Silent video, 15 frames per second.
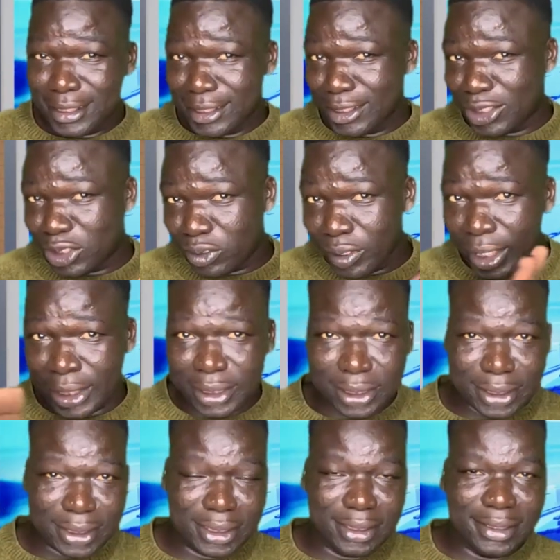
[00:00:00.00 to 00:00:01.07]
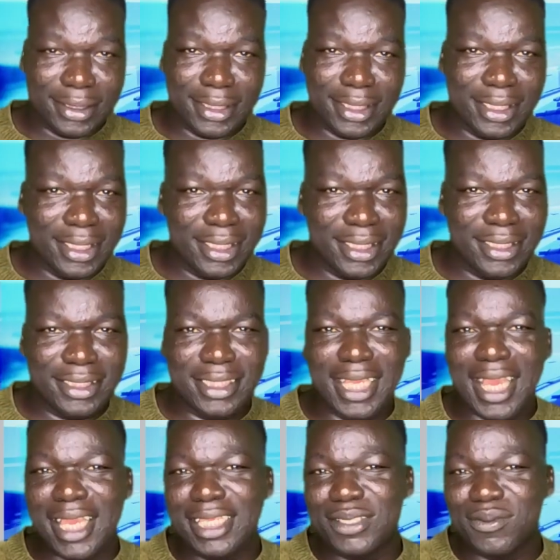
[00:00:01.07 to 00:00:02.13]
Straight. This
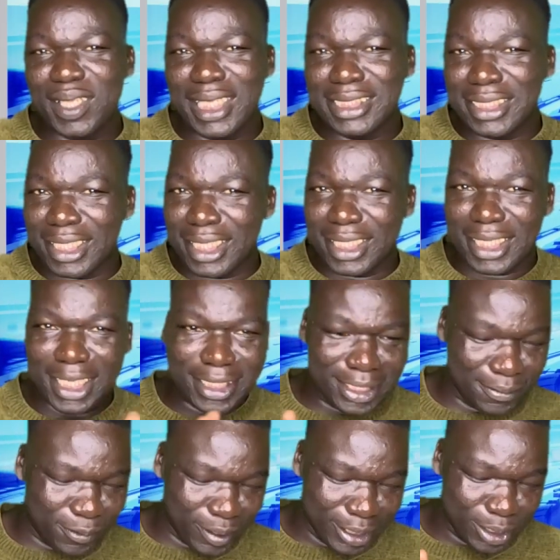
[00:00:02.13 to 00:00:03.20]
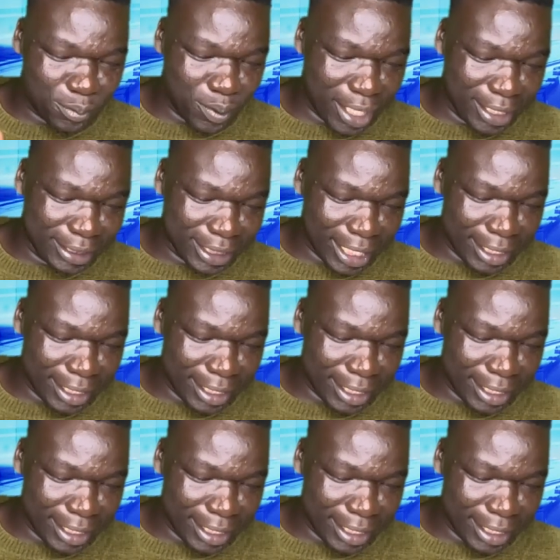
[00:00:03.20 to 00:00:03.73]
guy is very segregative in his words.